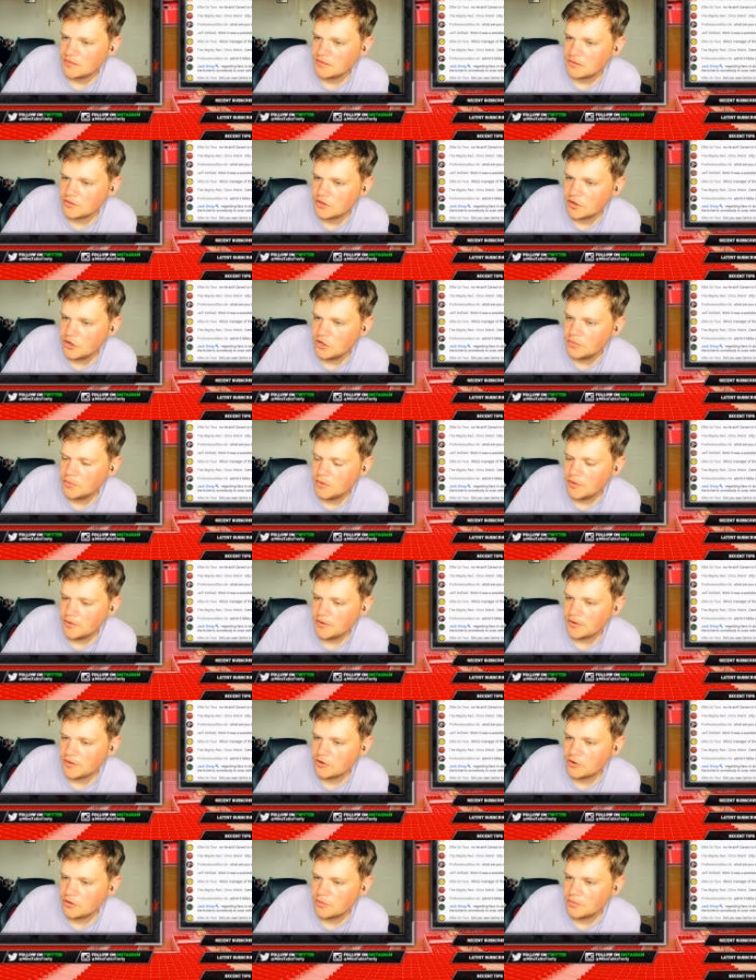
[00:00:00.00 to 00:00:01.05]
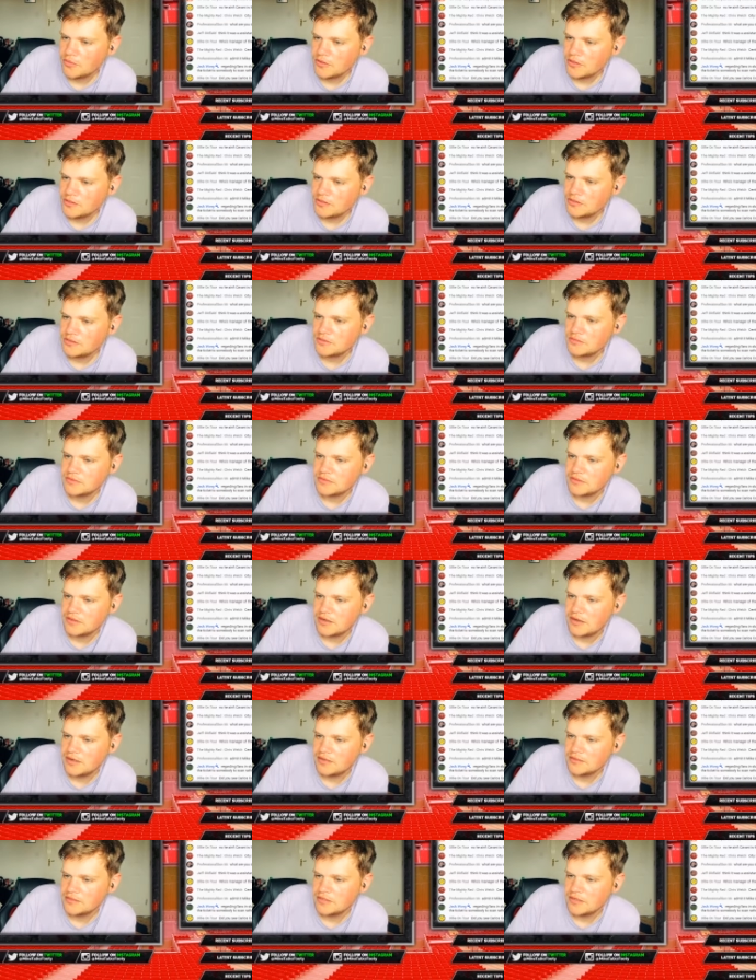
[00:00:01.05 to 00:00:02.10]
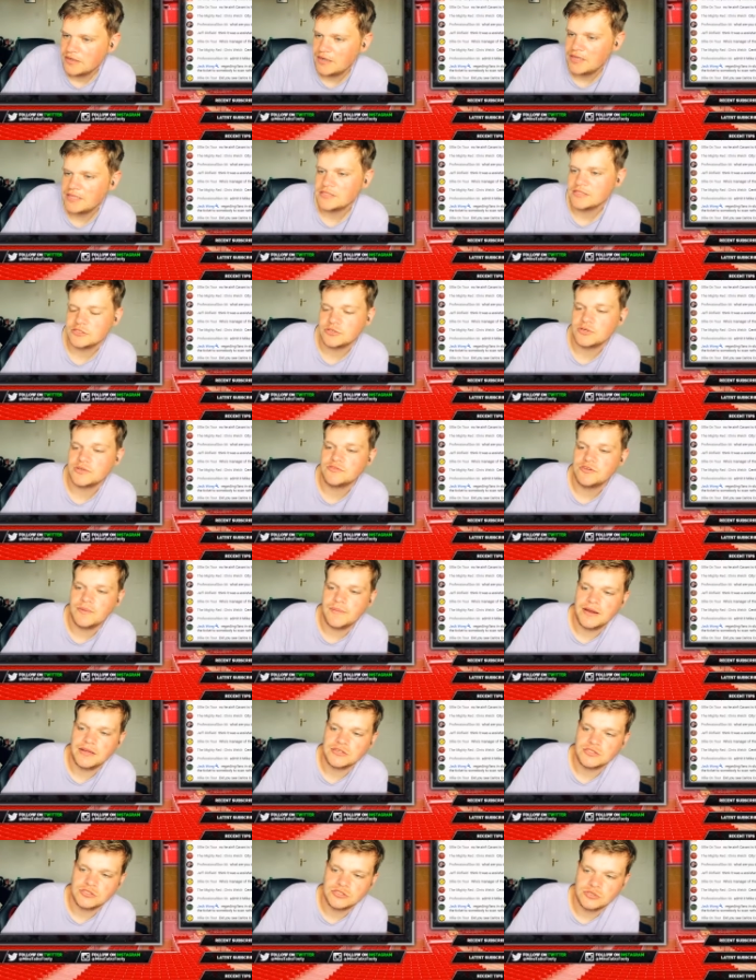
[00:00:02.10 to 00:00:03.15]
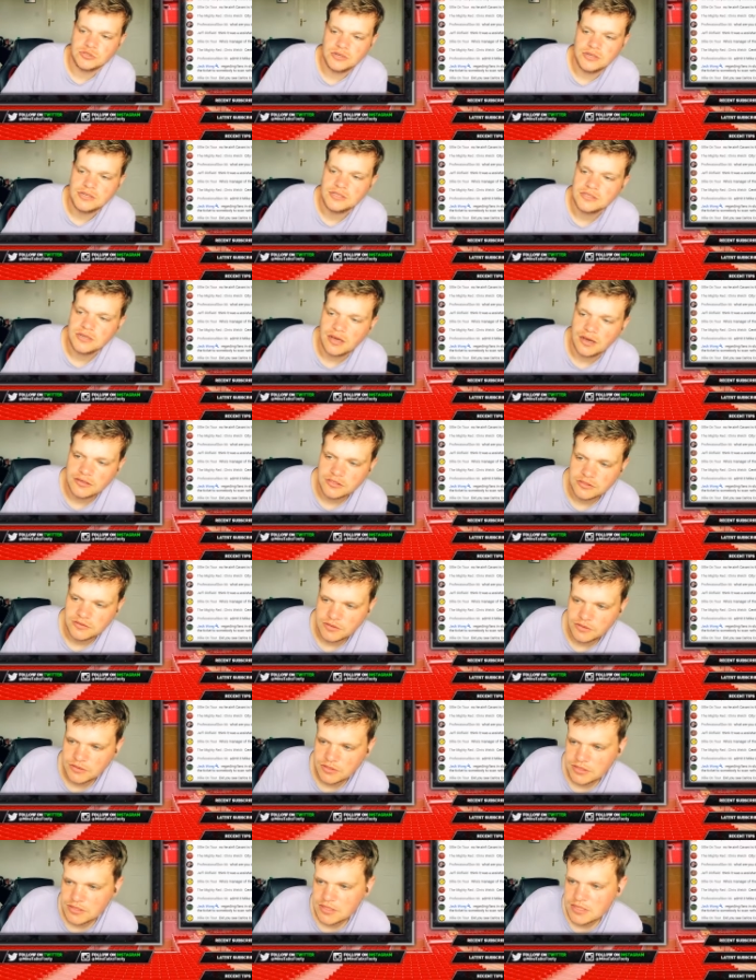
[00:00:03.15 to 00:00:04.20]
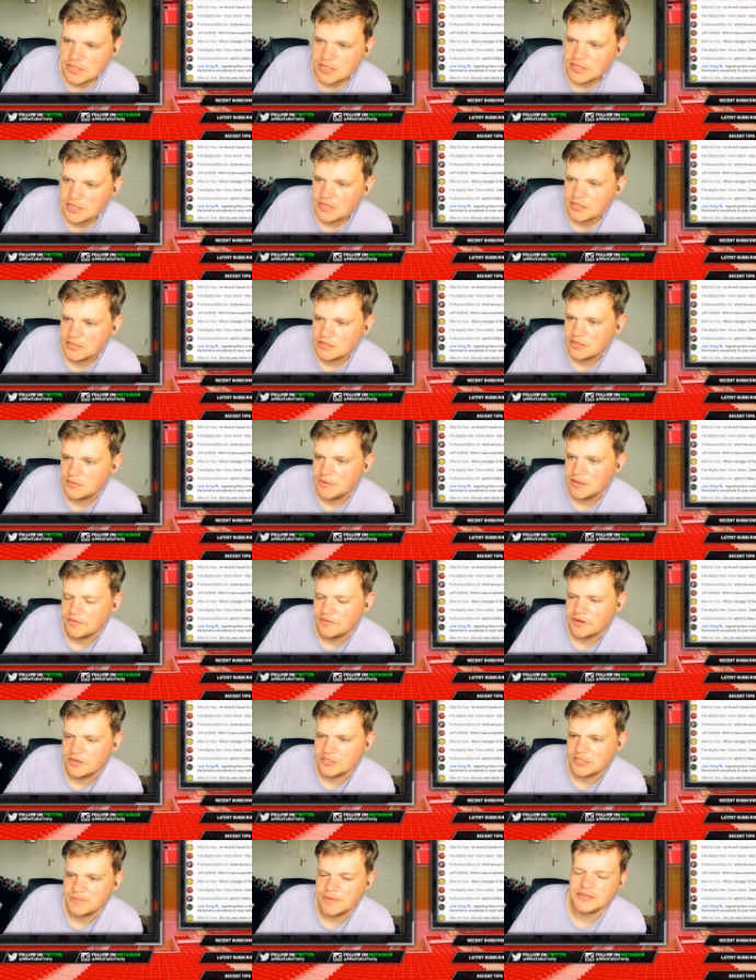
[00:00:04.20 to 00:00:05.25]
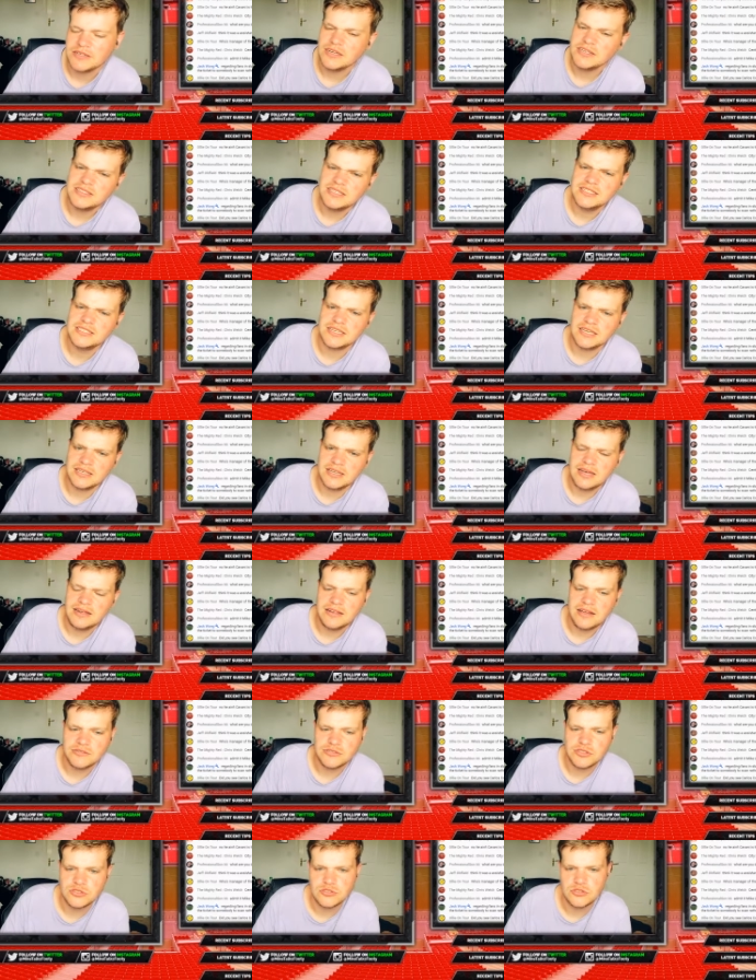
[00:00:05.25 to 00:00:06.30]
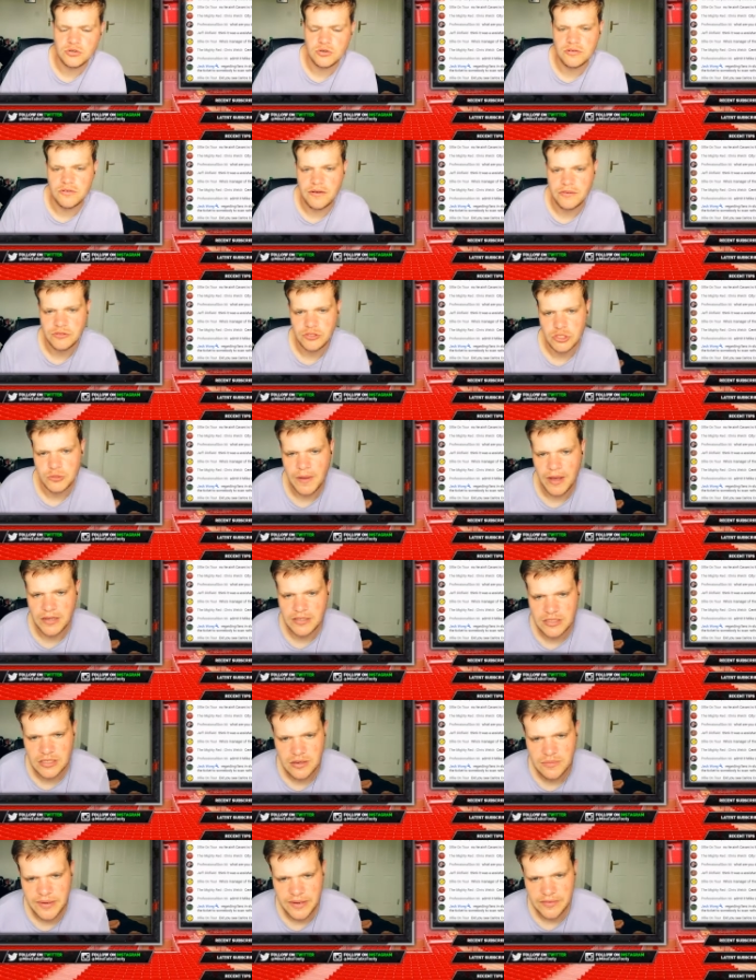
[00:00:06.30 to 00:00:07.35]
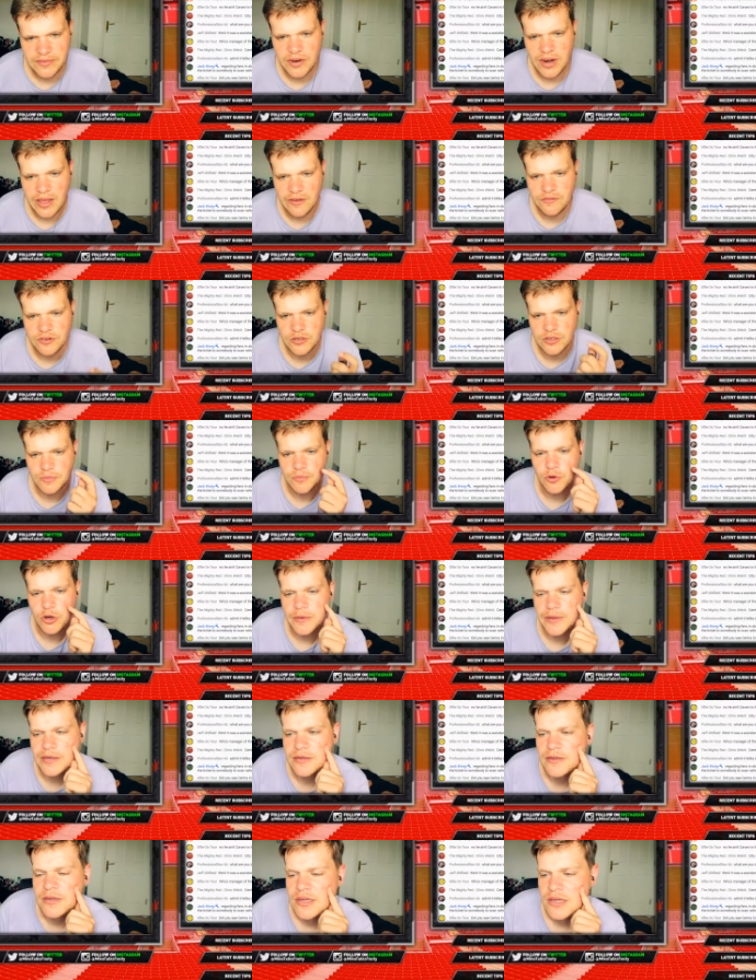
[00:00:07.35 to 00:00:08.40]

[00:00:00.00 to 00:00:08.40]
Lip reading: Corberan, the Leeds under-23 manager, joined Huddersfield to be the first team manager? I did see that. That was sort of what I was expecting, a bit of a left field appointment.